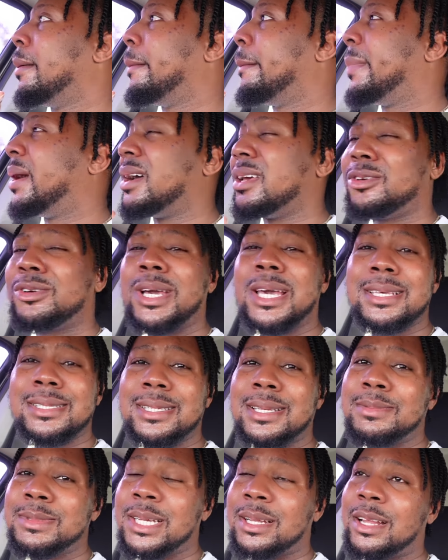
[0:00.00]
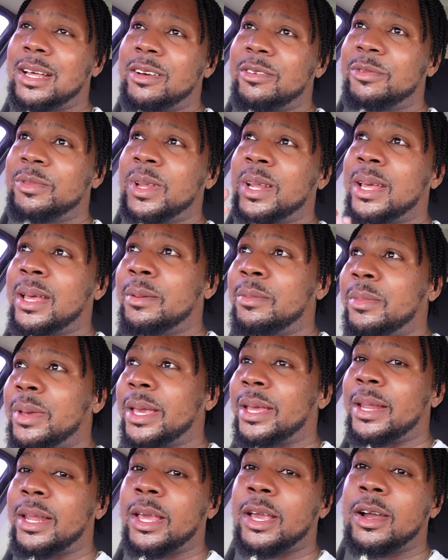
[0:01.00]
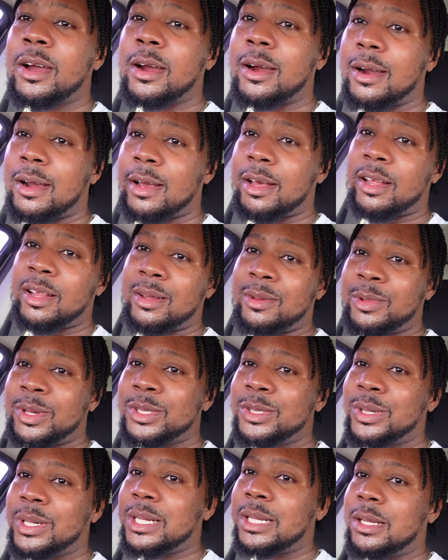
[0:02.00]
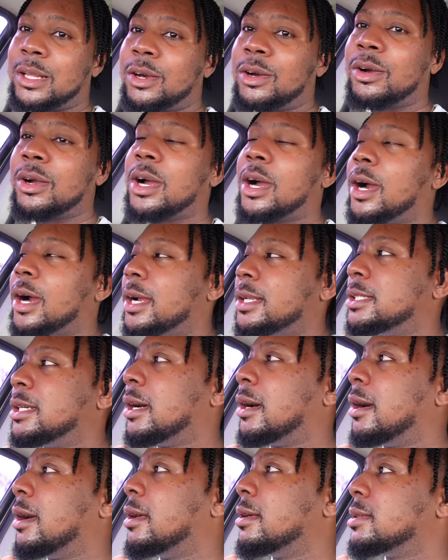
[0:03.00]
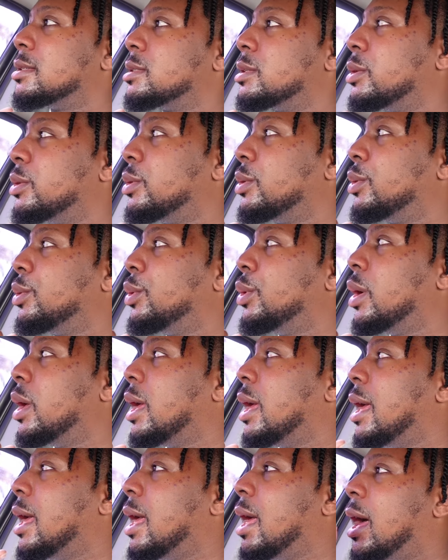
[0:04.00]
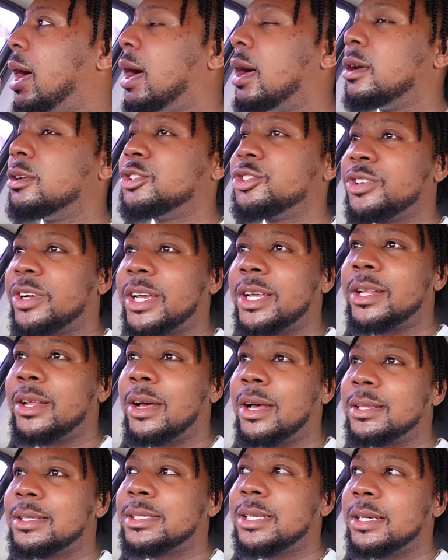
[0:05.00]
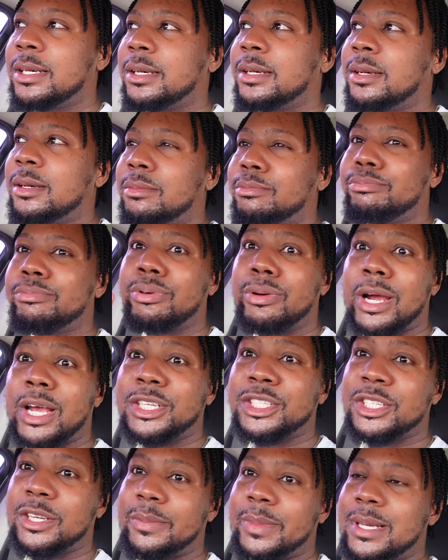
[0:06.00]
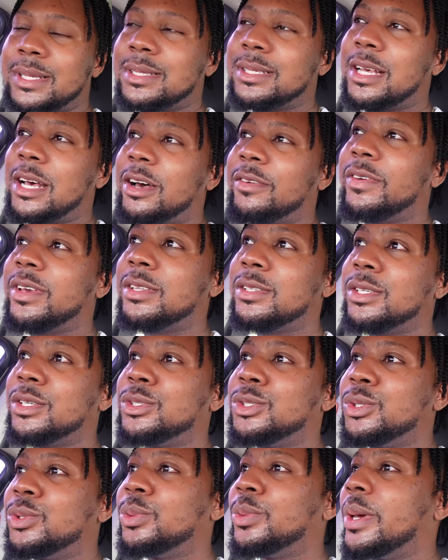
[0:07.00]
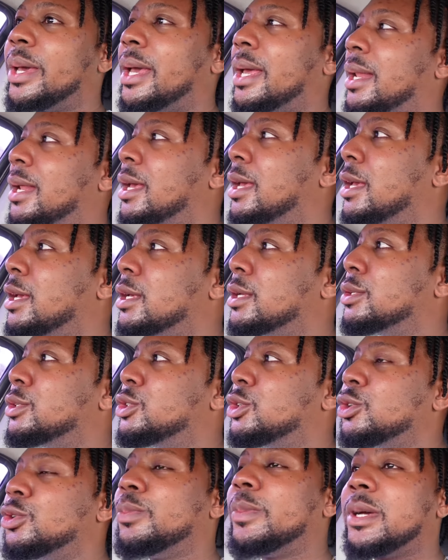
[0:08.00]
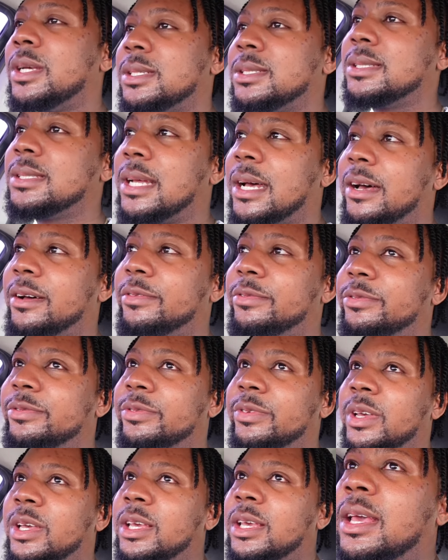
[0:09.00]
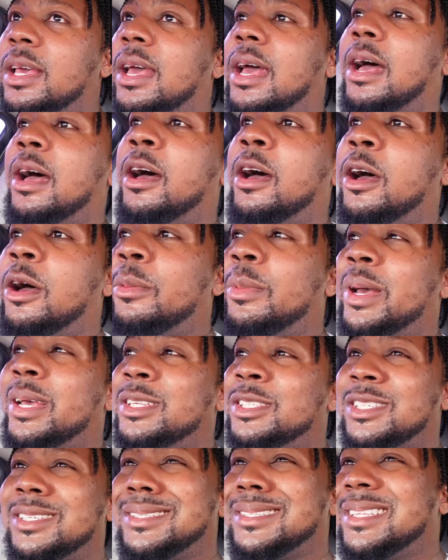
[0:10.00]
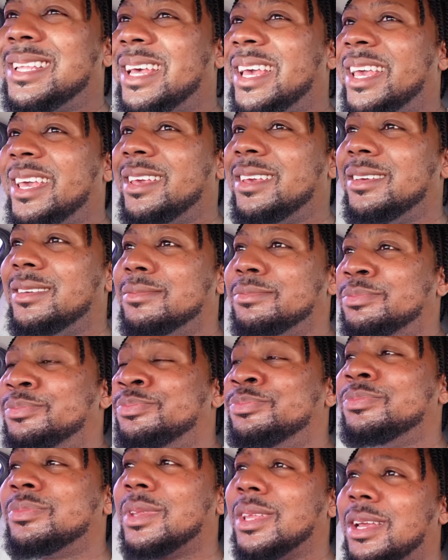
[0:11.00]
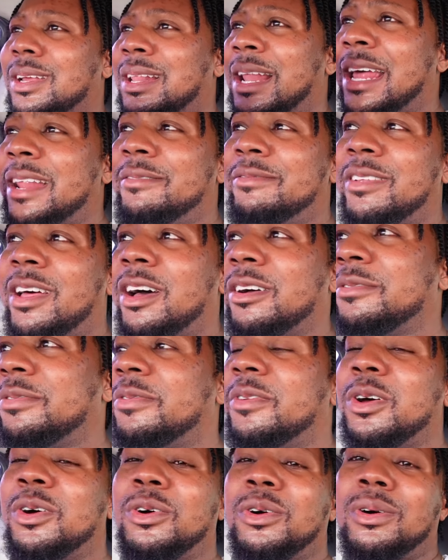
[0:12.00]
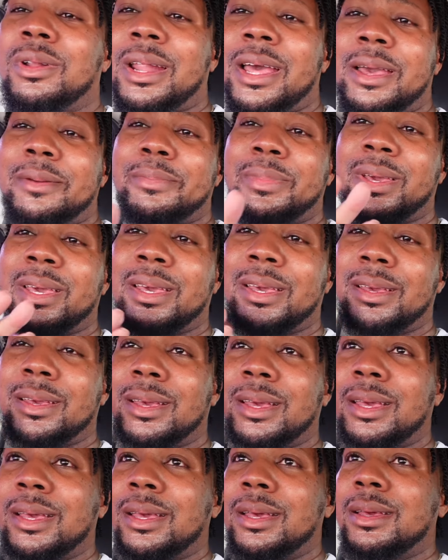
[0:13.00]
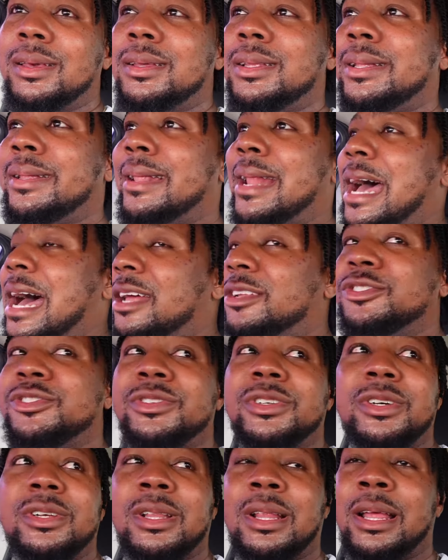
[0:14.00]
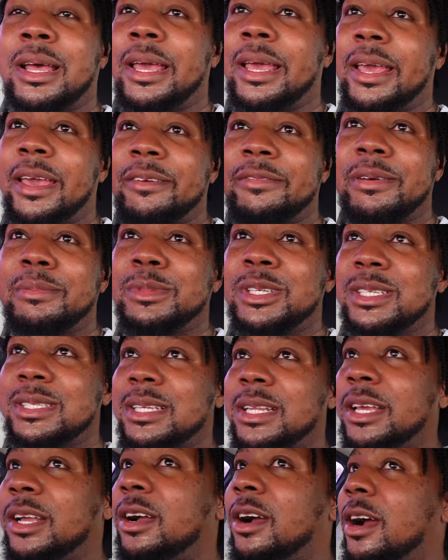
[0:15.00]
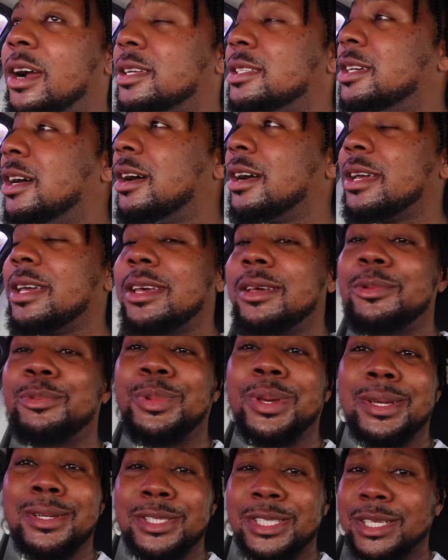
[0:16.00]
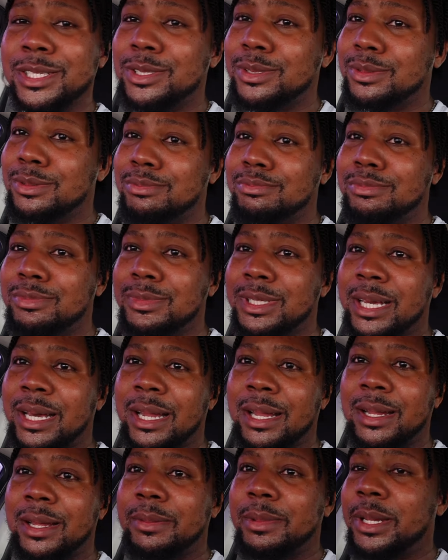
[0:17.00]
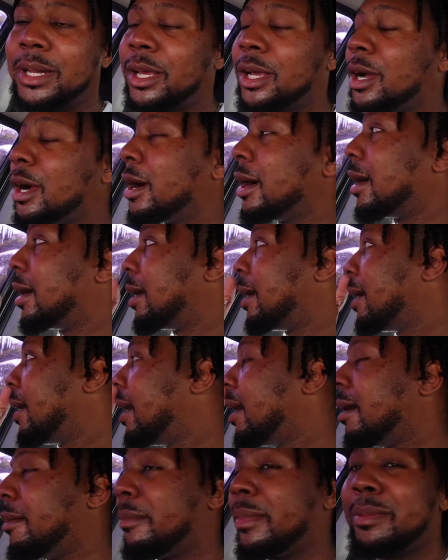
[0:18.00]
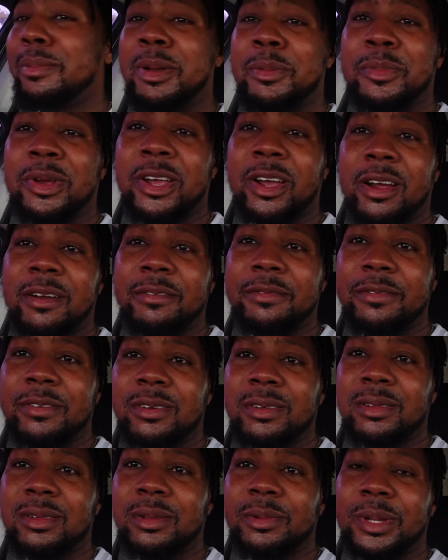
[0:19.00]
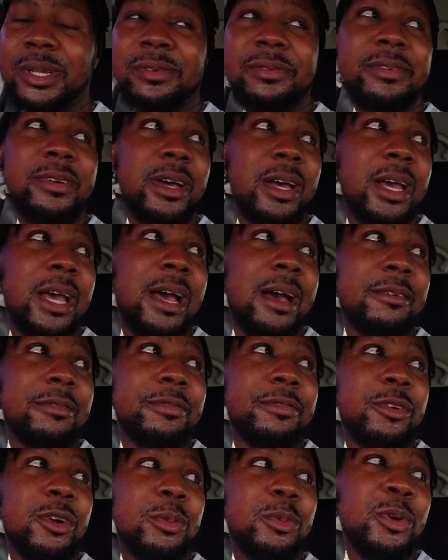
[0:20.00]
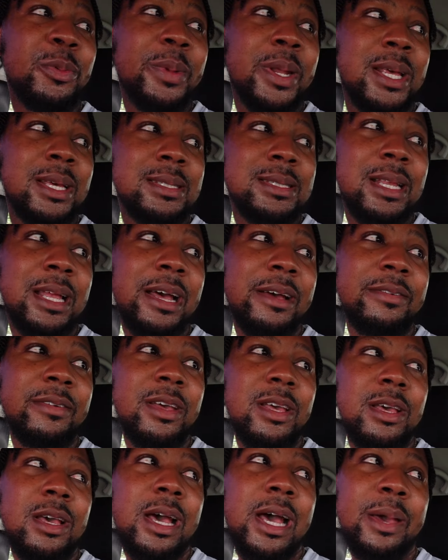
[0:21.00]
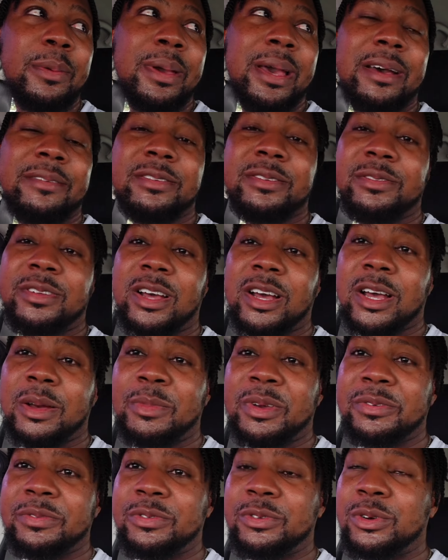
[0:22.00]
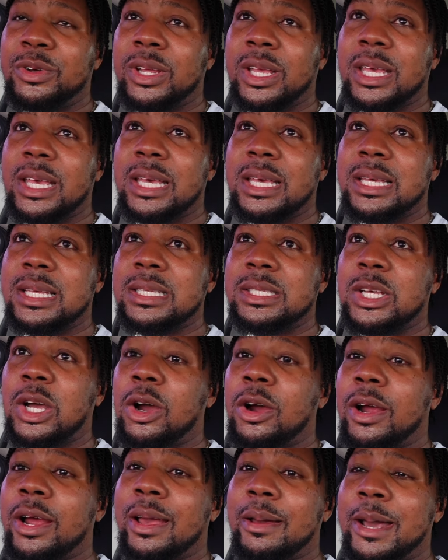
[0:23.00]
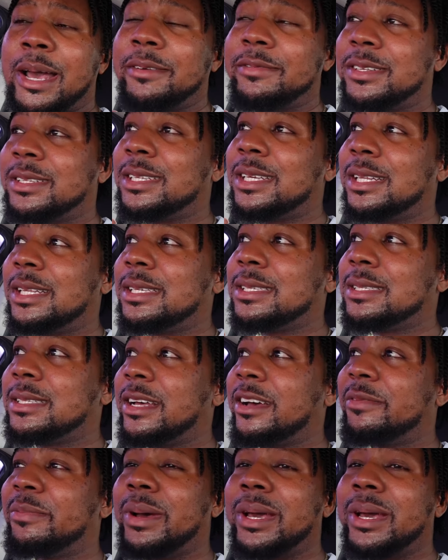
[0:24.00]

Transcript: But you guys seem to love when I'm in the car and we're doing the little car talk. So I'll try not to pressure myself into doing too much stuff. And just like let the vlog flow. Let it be natural. Like, if I'm just in the car talking, we can just cut it up in the car. My memory card full. What the fuck? I have 4 more minutes left. I may have to vlog on my phone, kids, or I have to delete stuff.